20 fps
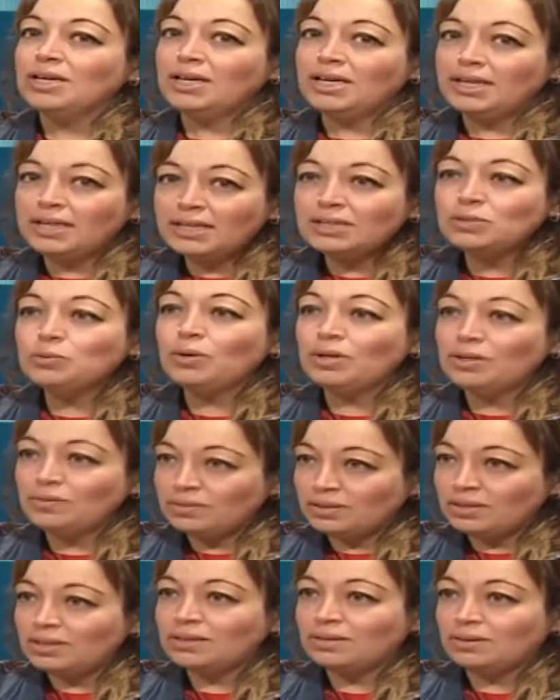it is one of
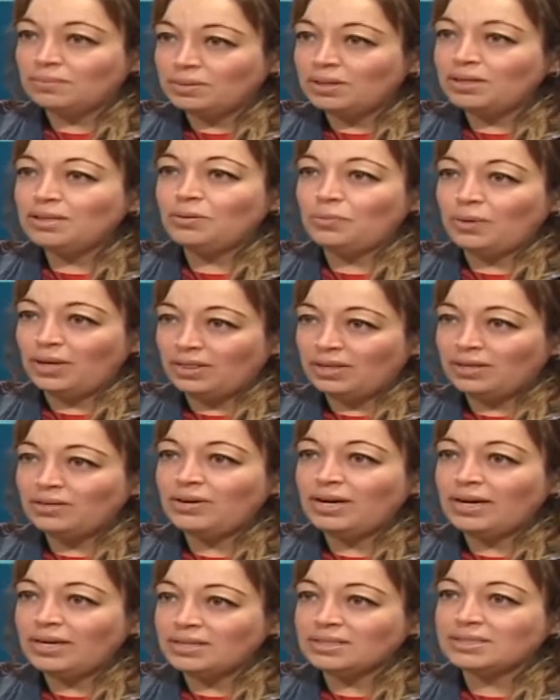the, by the way, the
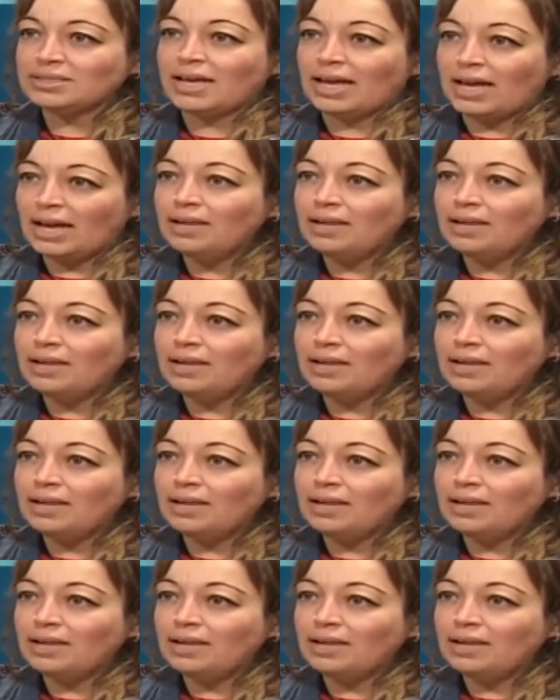rarest